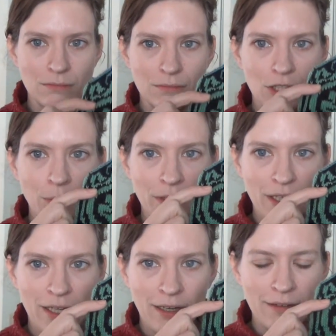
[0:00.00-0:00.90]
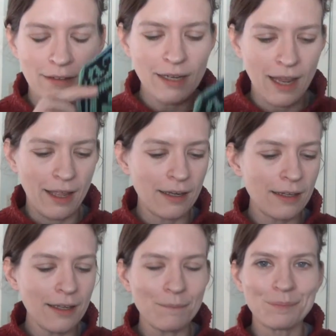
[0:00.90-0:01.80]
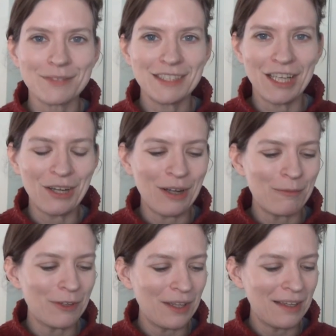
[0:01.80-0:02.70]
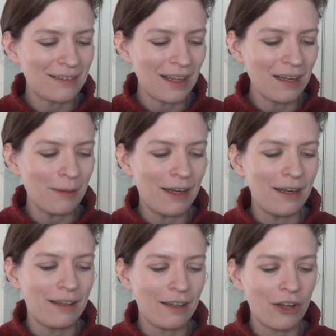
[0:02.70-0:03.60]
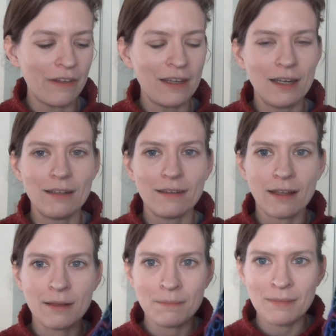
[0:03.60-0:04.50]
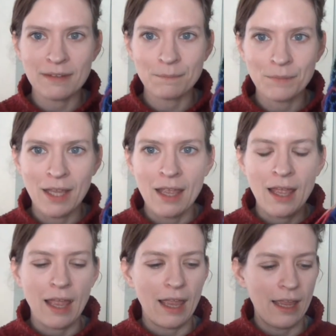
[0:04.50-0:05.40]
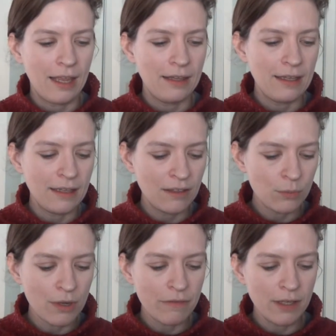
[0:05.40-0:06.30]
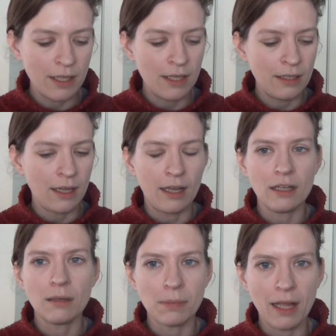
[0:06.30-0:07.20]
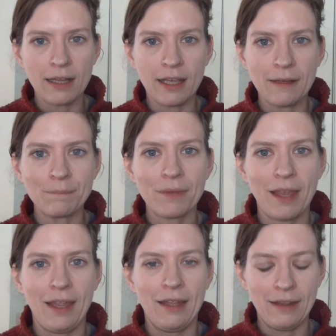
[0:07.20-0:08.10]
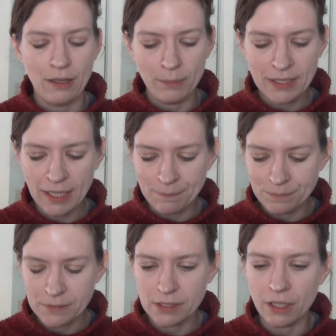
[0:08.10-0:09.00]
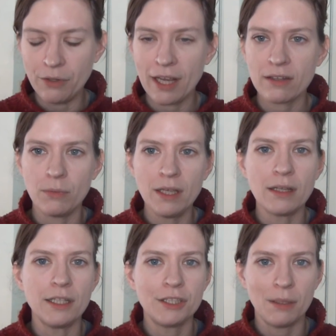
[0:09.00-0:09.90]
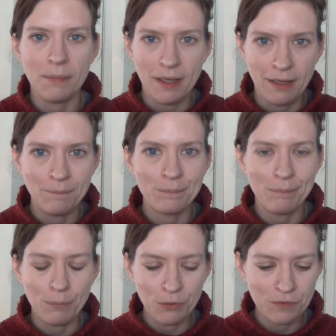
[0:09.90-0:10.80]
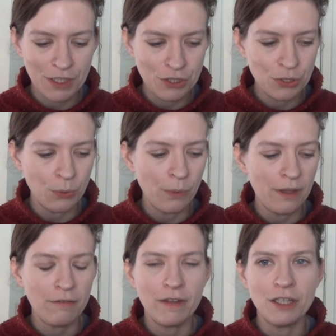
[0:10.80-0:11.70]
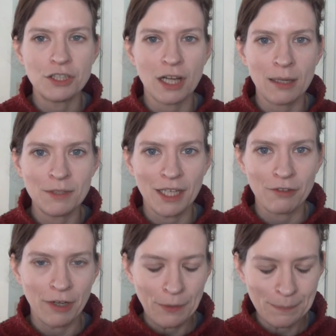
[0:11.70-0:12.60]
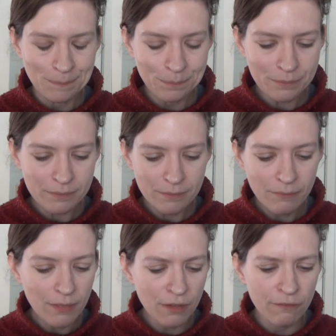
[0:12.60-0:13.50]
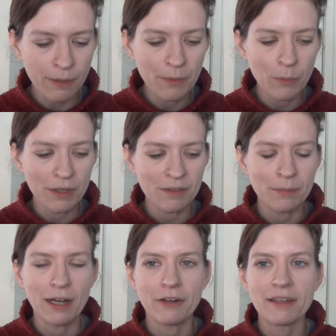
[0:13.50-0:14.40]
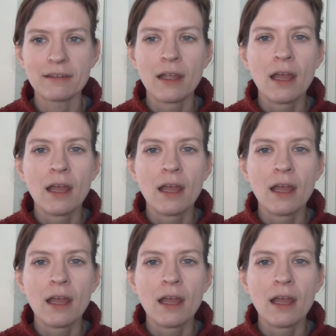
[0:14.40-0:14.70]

coordinate nicely, and I did. So I'm really excited about it. All they need is thumbs and the ends woven in and a good blocking, and they'll be done. So next week they should be moved into the finished object realm from the works in progress.